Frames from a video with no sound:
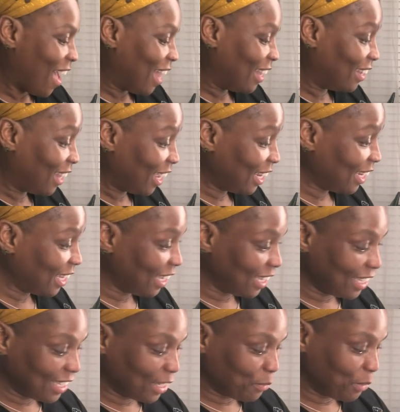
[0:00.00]

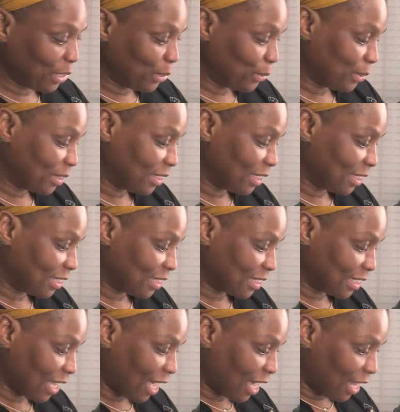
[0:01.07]
lately, we use
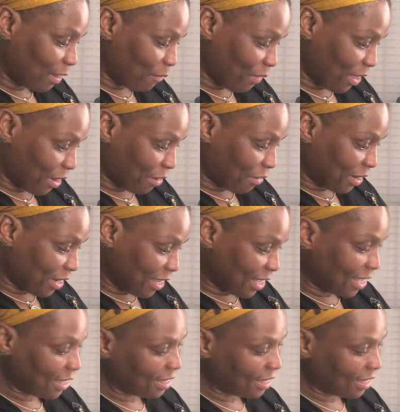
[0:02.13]
this aloe vera.